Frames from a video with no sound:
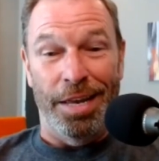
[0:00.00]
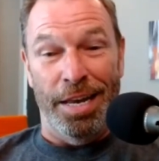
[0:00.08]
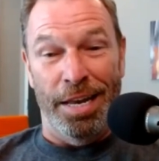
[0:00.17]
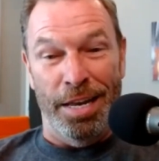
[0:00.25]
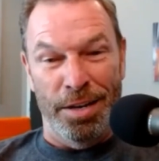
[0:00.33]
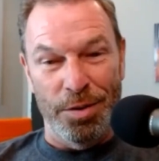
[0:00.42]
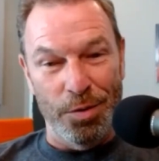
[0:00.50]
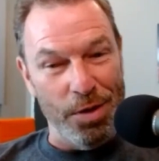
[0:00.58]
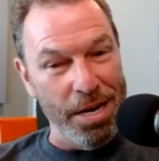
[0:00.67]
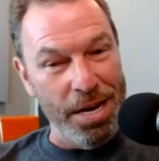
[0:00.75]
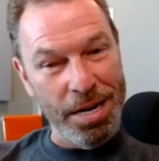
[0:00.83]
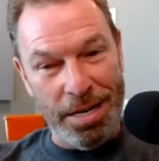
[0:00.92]
And
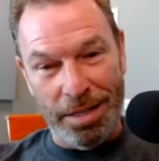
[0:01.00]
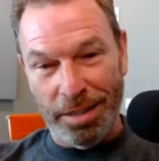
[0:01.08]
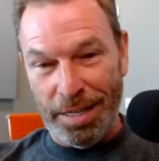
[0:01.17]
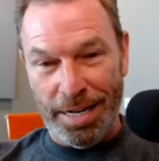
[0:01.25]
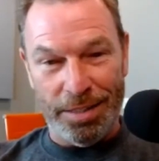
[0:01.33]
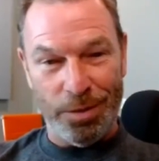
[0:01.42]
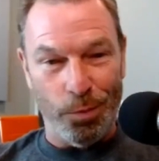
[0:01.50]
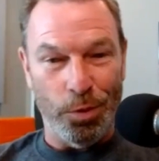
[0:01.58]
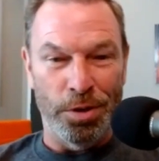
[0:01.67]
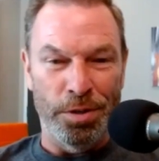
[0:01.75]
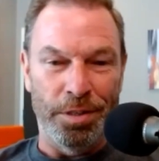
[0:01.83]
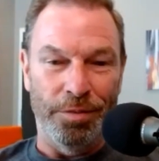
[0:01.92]
any last
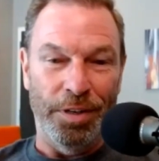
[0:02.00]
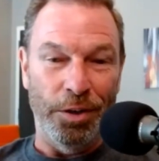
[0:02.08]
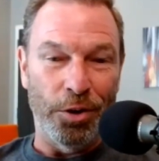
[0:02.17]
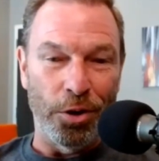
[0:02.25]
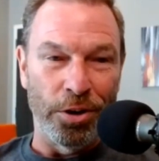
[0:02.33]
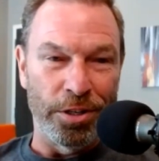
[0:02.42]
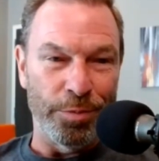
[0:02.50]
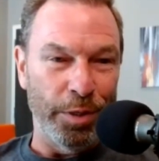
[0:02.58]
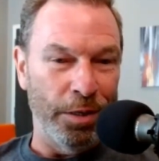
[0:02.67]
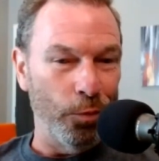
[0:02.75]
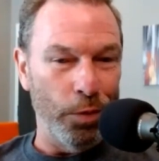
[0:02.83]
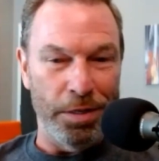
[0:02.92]
words of
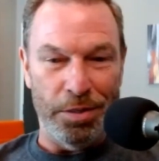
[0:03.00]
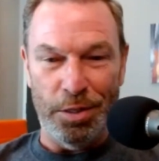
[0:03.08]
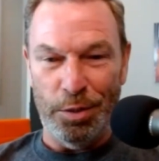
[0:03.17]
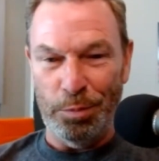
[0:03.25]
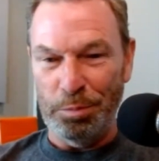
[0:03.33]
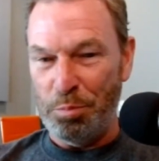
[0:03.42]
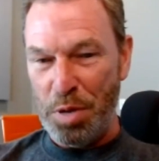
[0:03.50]
encouragement, wisdom,